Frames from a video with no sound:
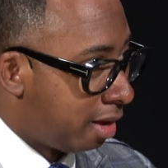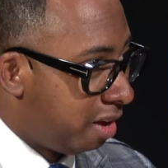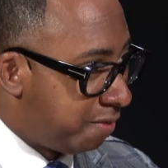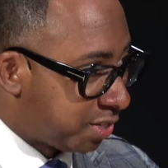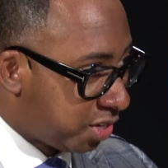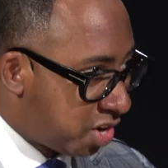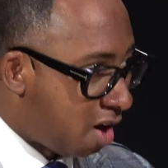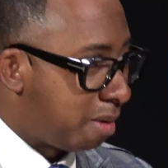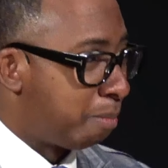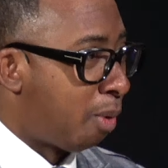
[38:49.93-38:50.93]
If it's a
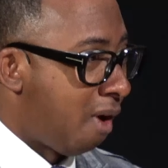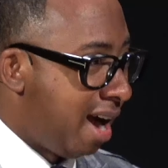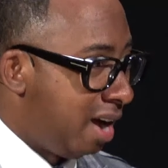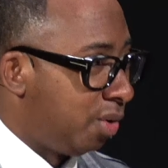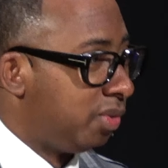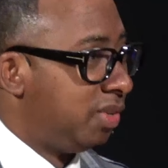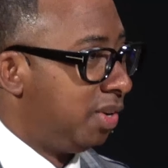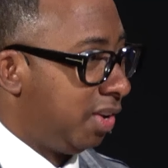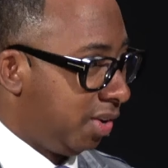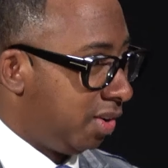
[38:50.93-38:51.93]
dark
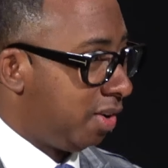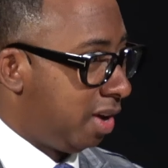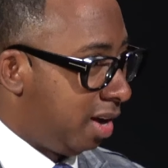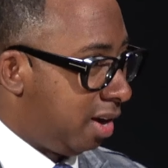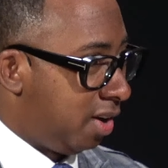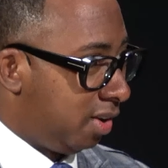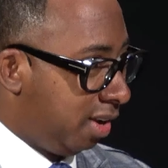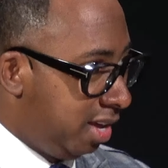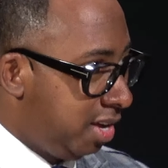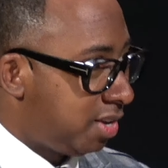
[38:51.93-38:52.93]
brown uh,
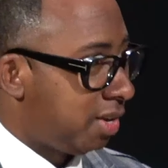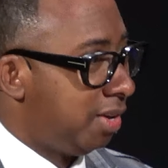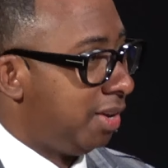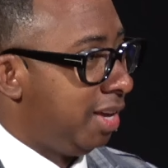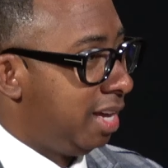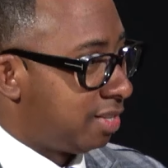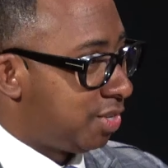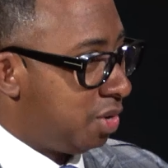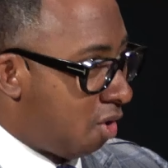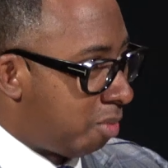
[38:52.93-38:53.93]
leak,
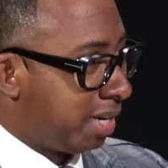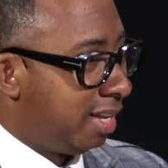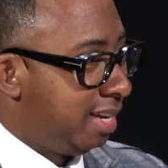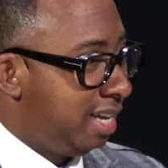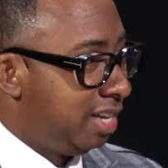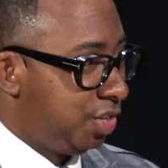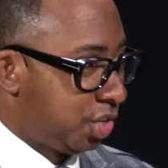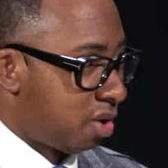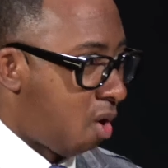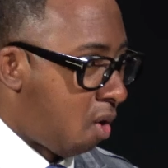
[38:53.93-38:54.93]
it's normally
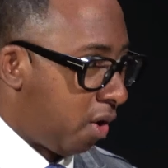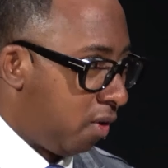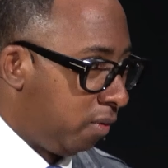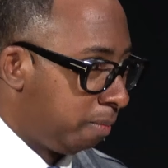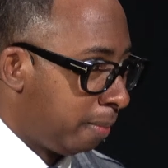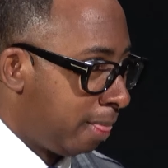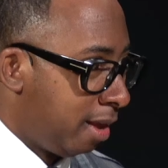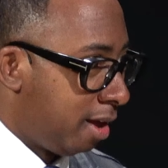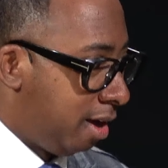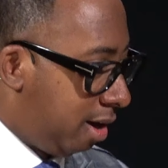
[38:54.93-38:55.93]
engine oil.
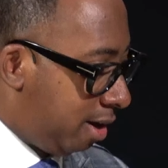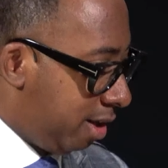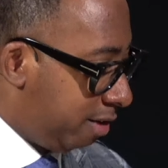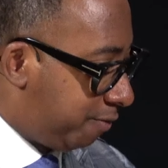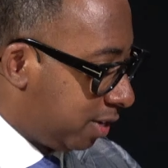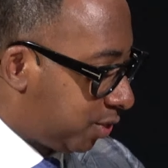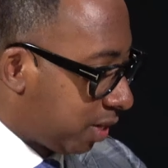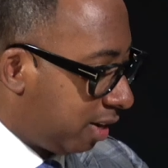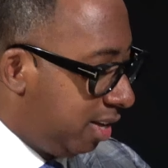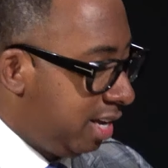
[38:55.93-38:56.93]
Uh, if it's a
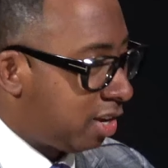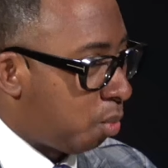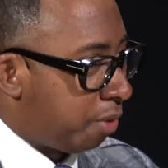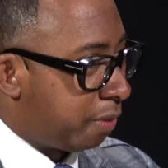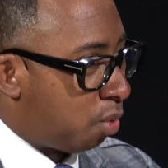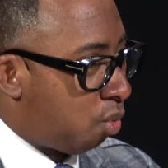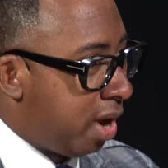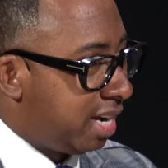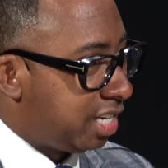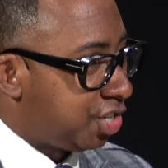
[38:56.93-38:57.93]
leak with a
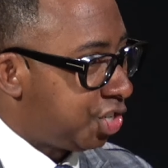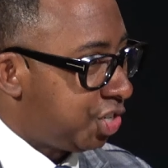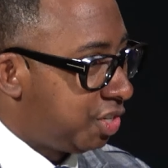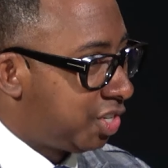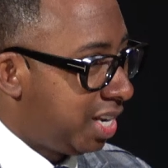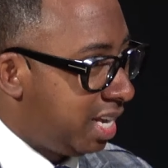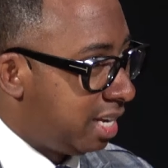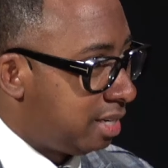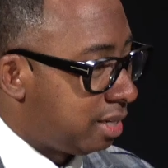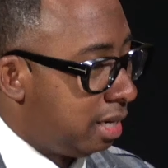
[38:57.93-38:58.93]
reddish
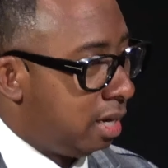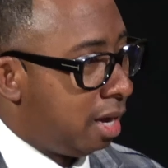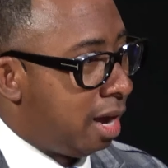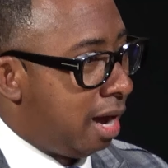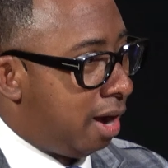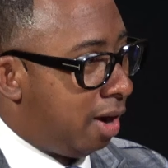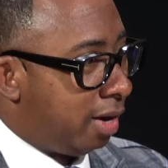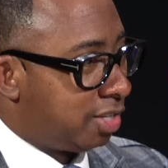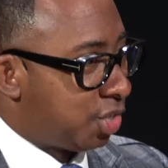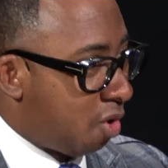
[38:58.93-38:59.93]
tint, uh,
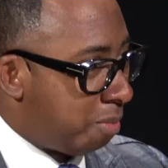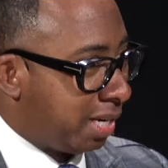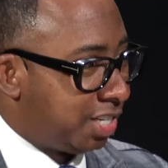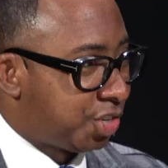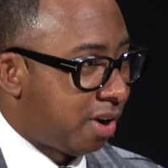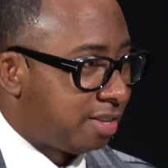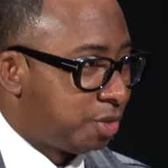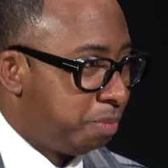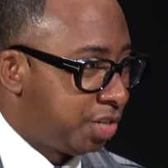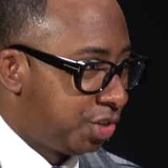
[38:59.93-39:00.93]
it's normally
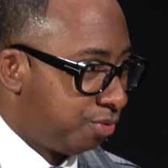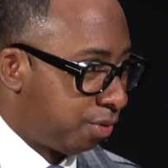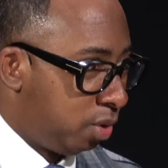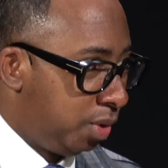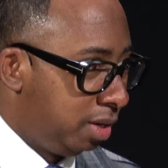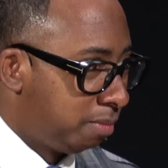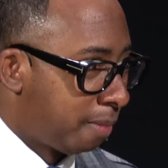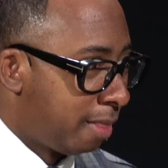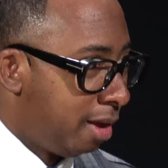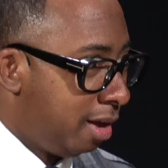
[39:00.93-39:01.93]
transmission fluid.
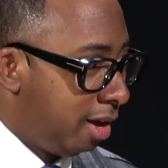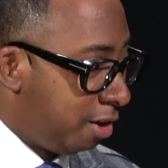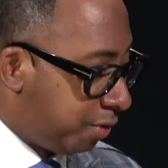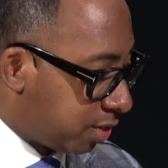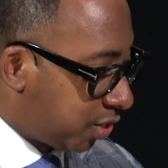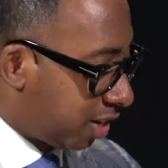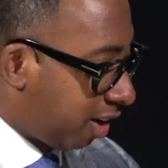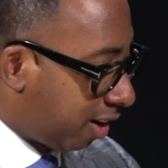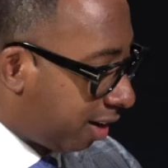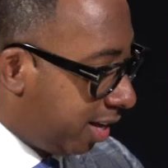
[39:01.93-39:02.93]
If it's a
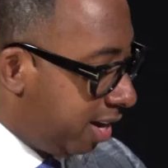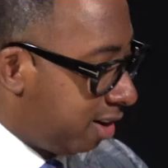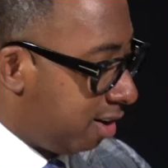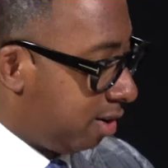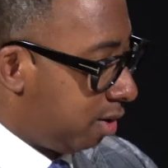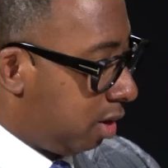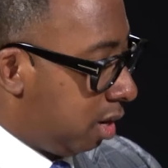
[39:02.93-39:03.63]
clear